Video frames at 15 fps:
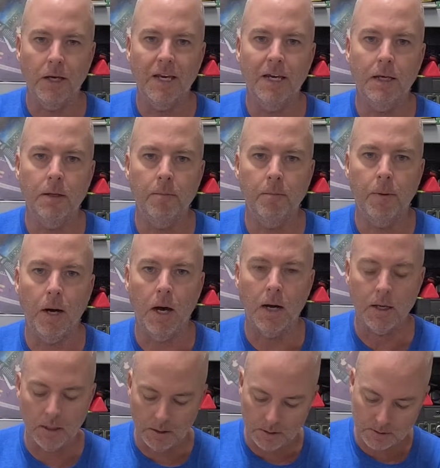a hidden
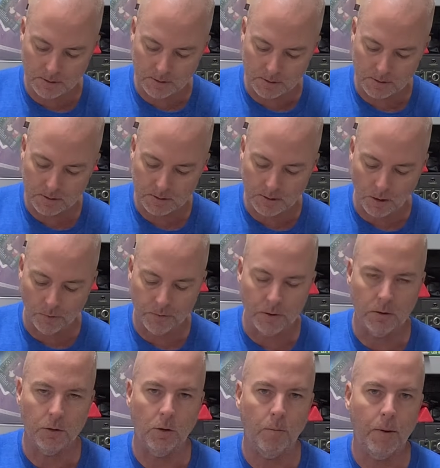pocket. It's this stealthy
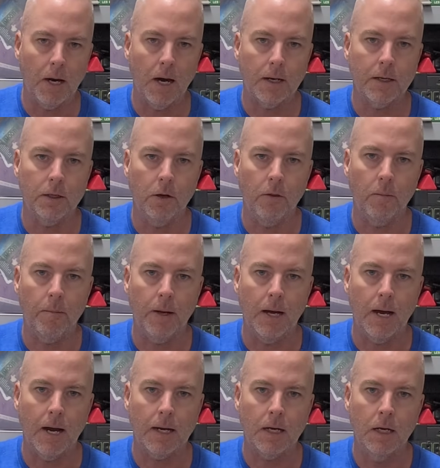little pocket on the
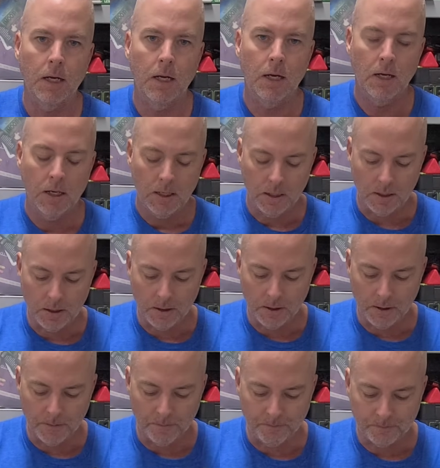back.
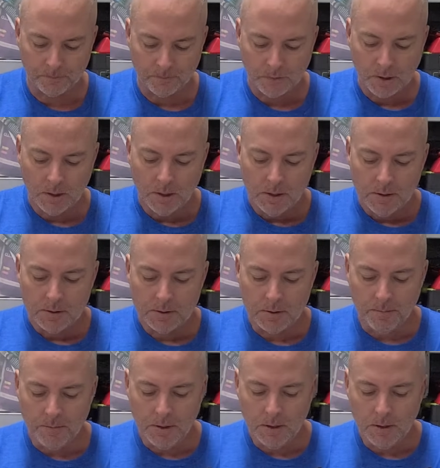To
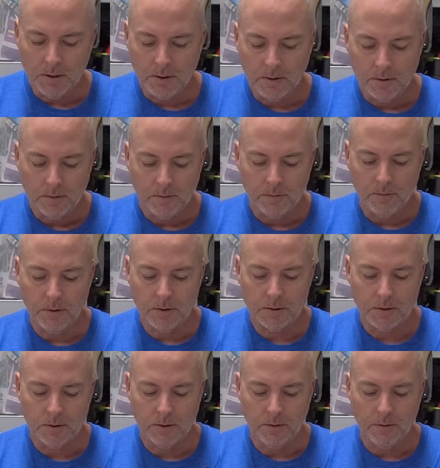me,
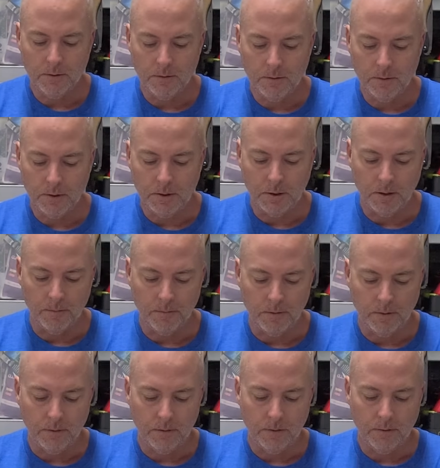this,
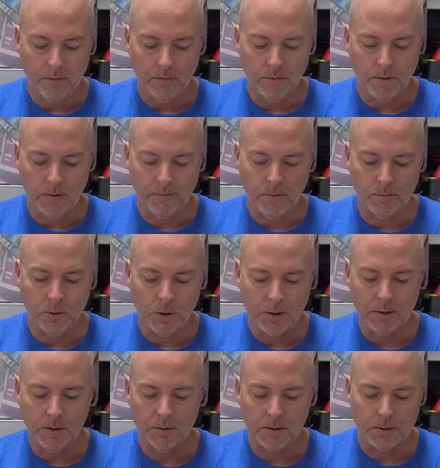if I'm
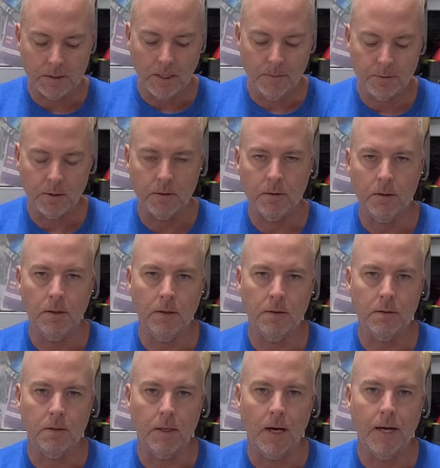looking at the types of
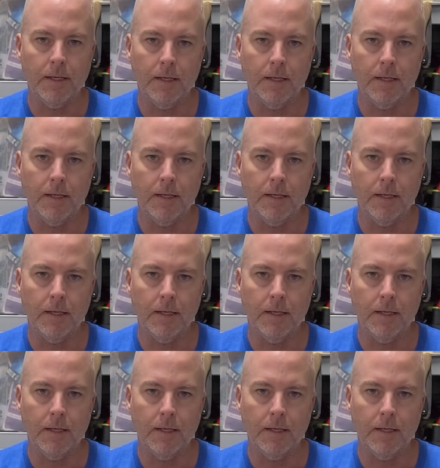things that I